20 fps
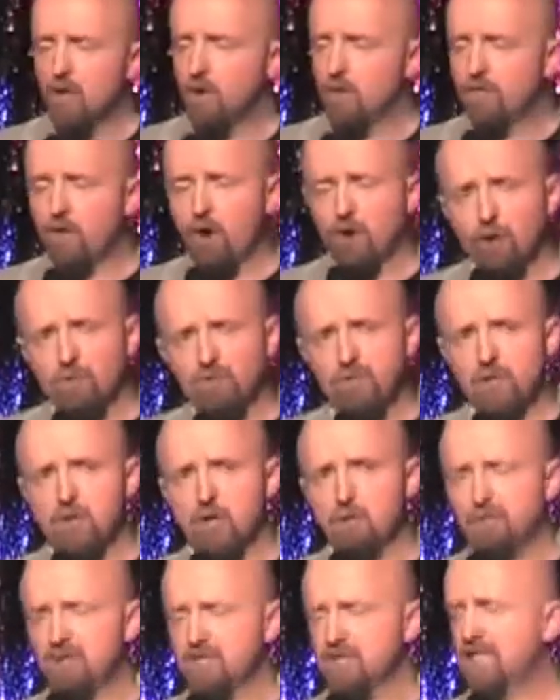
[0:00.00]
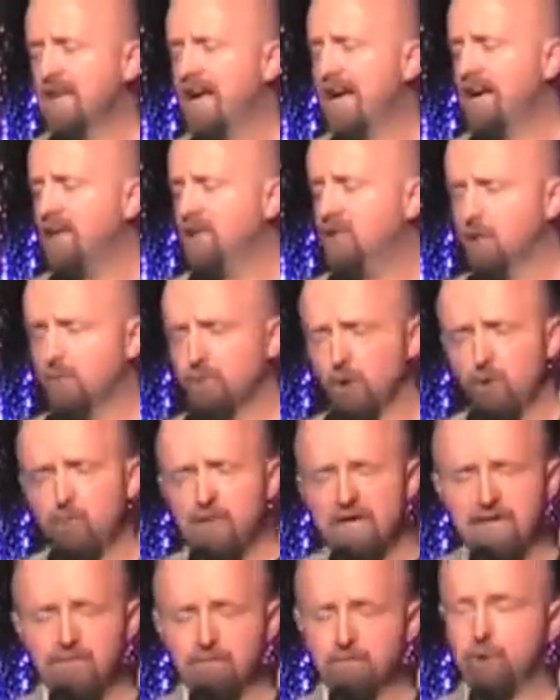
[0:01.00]
they've got enough surplus time to
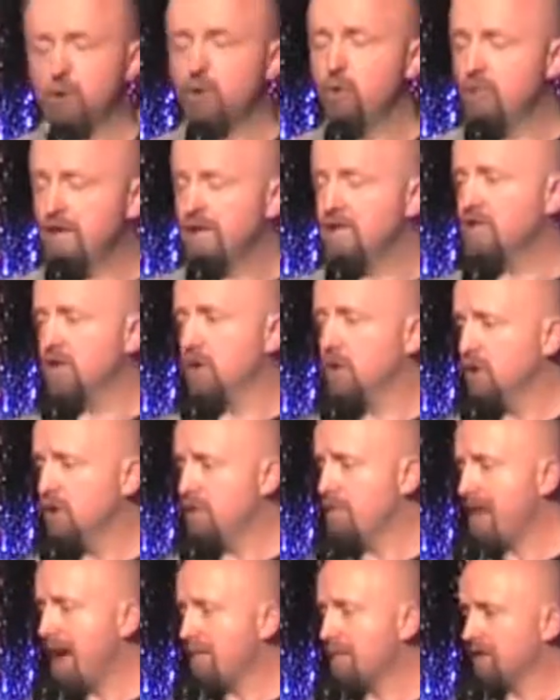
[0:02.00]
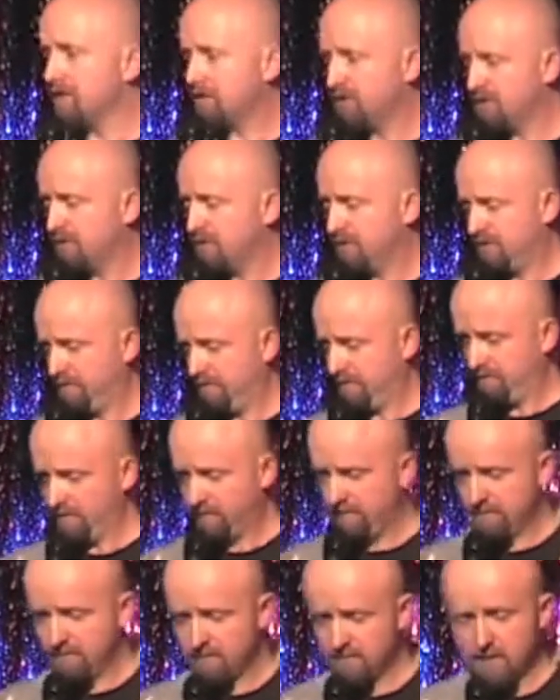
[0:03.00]
blue rinse a herd of mammoths.
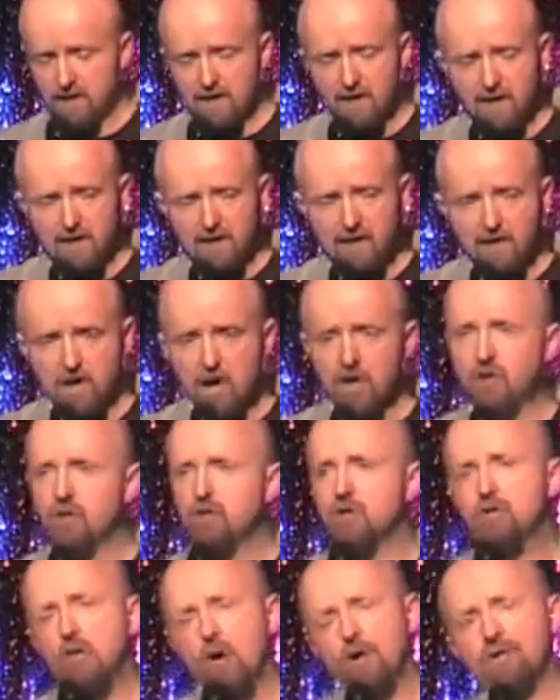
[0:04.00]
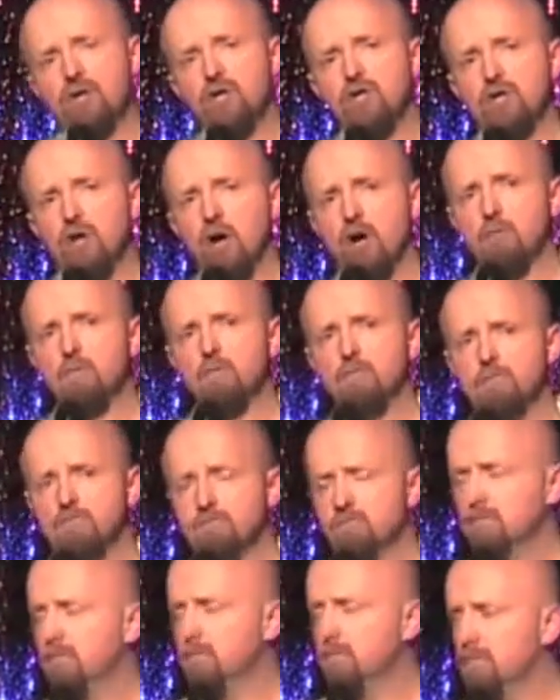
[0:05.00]
And at the toffee shop,
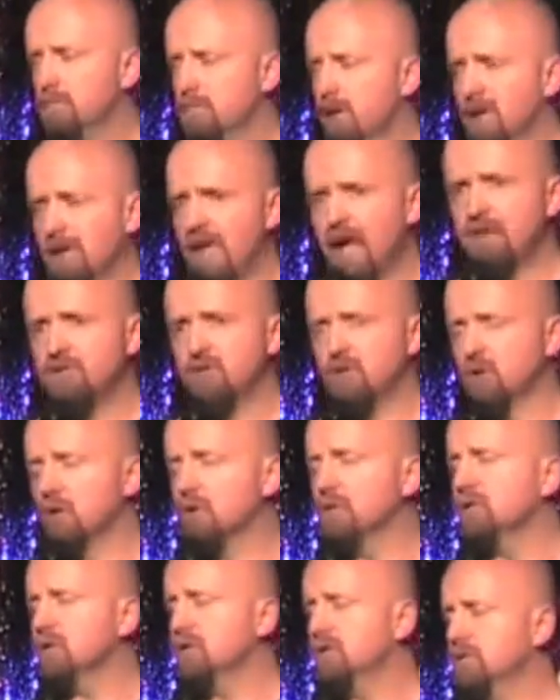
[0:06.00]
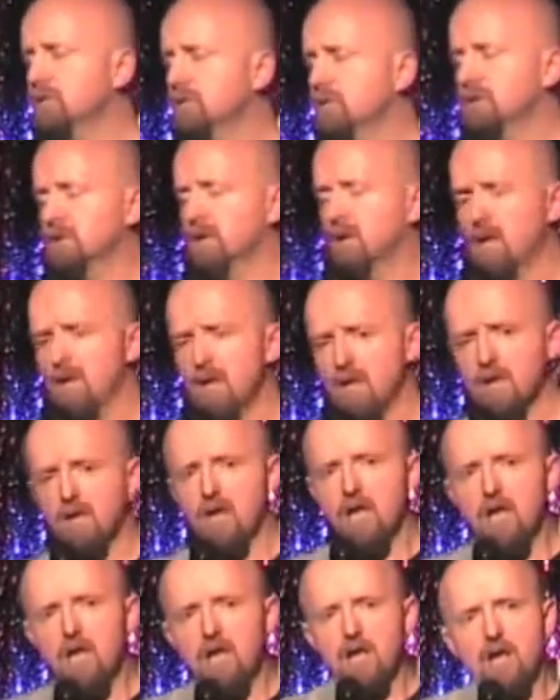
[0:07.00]
Life Sucks,
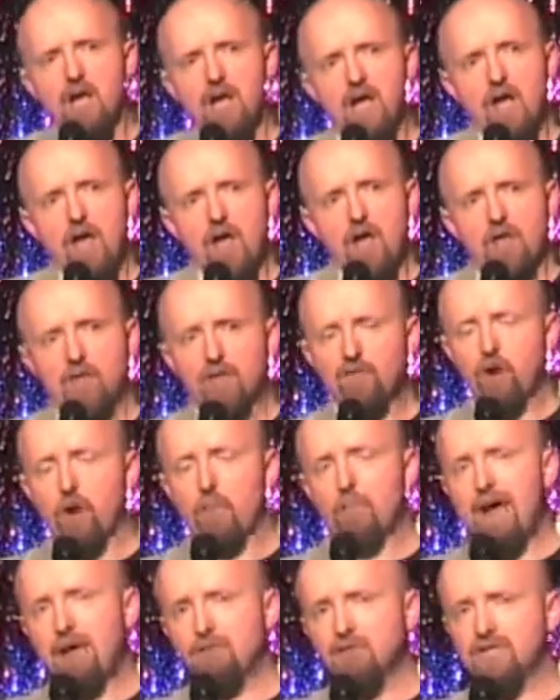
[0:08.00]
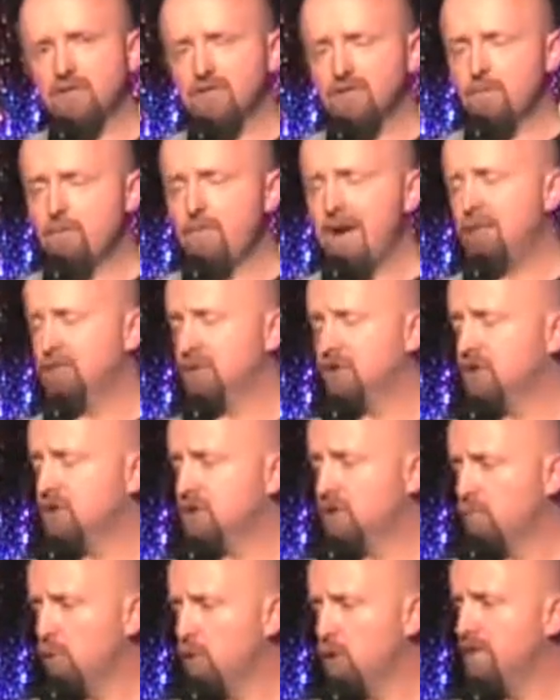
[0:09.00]
they've got mountains and
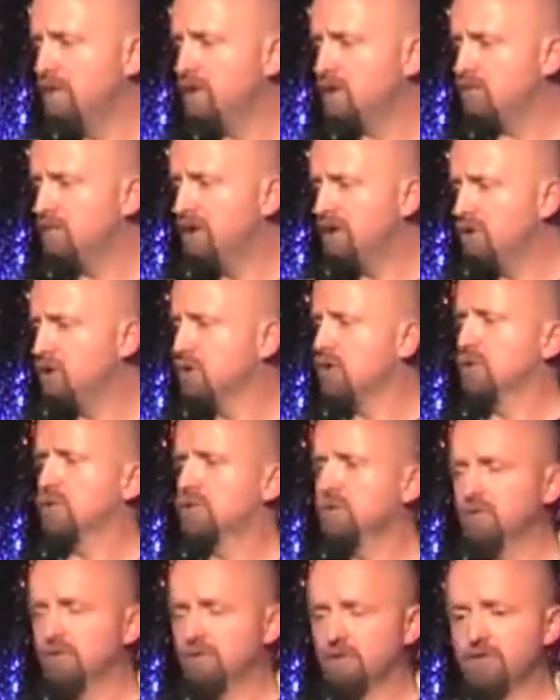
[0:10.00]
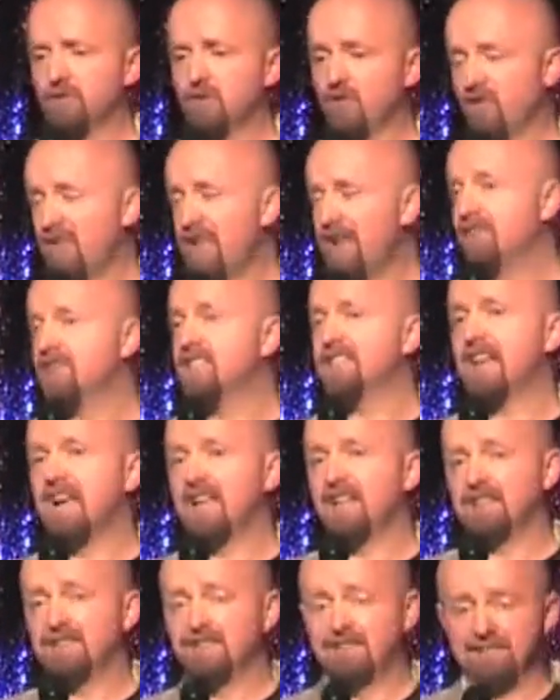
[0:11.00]
mountains of Werther's originals that they'll never
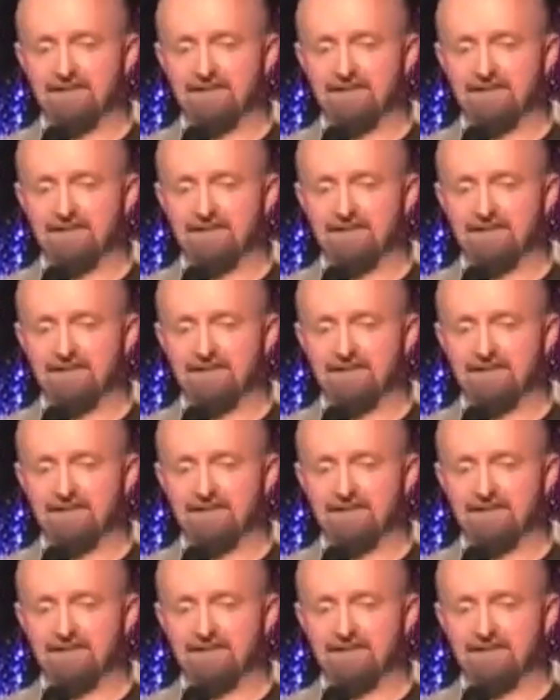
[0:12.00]
sell.